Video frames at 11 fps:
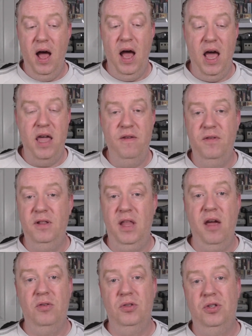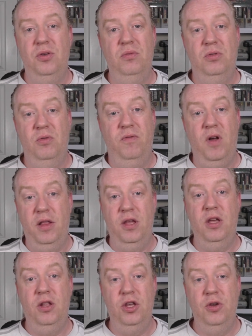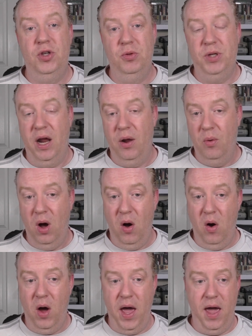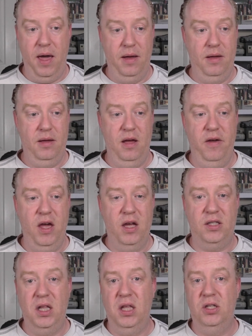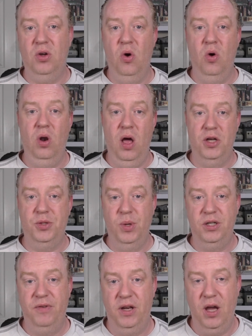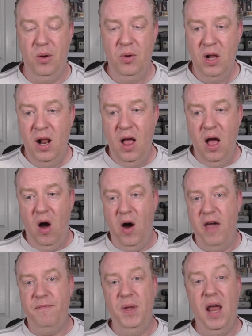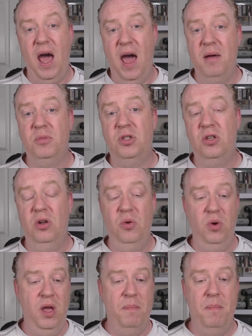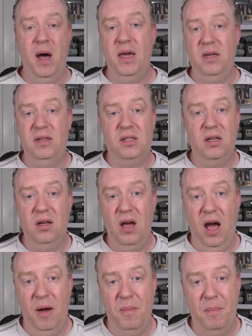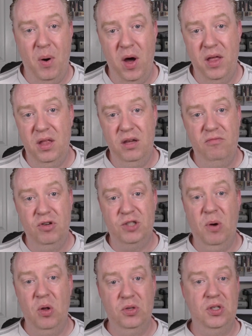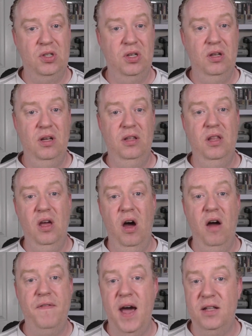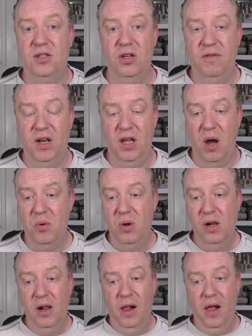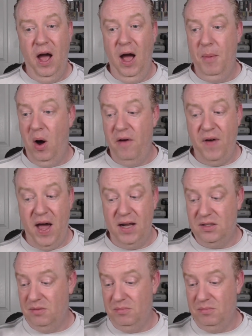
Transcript: even down to sort of like the YouTube channel. I think I said this on last week's video. I have been absolutely amazed by the response that I've had to the video. I've had